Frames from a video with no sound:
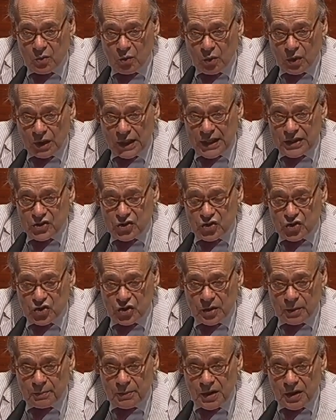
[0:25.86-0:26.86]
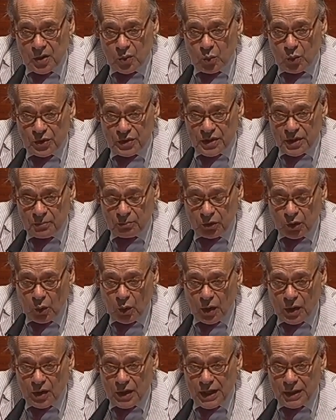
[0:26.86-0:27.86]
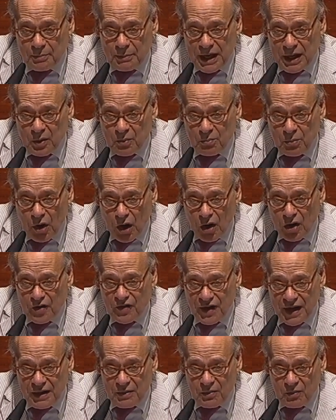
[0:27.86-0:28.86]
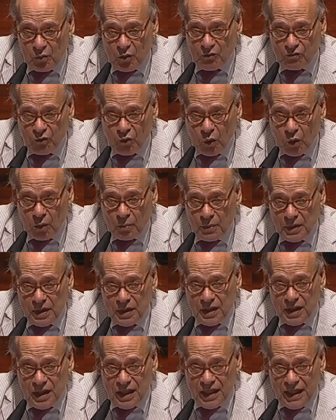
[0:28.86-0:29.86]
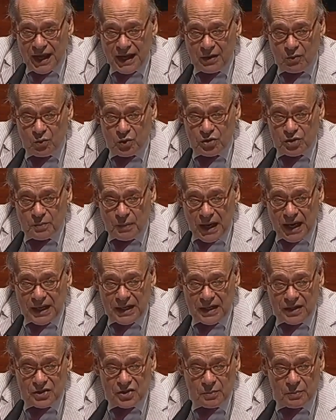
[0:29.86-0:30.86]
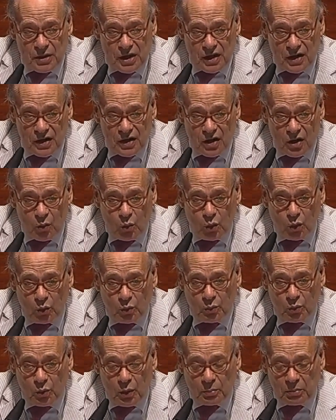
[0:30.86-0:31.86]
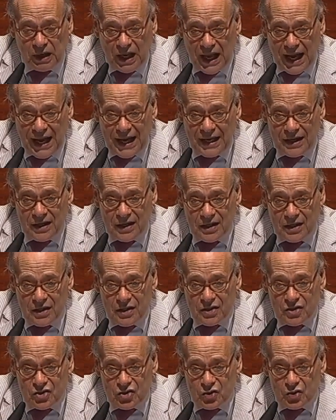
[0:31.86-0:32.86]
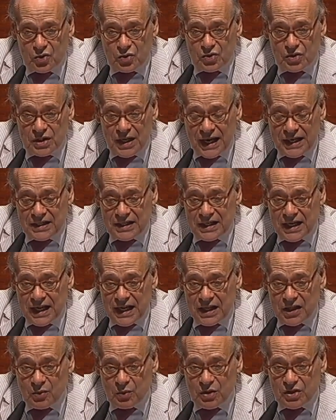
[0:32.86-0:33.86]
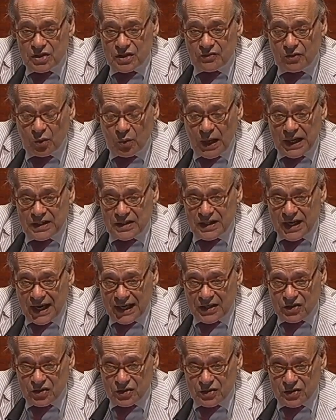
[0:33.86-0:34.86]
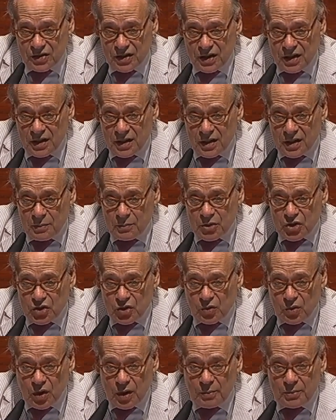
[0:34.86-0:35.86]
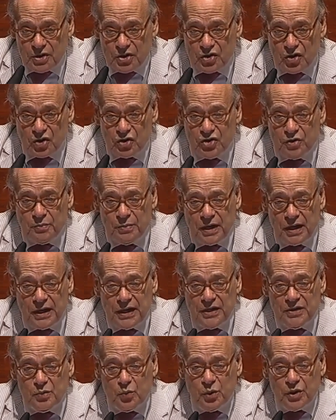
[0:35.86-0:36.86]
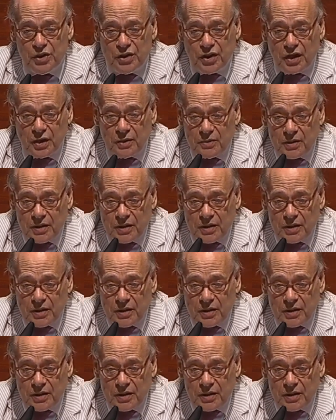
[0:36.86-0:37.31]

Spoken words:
relationship with the employer and make part of that reform that respondeat superior will apply to 1983 civil rights actions. Mr. Crump, your experience with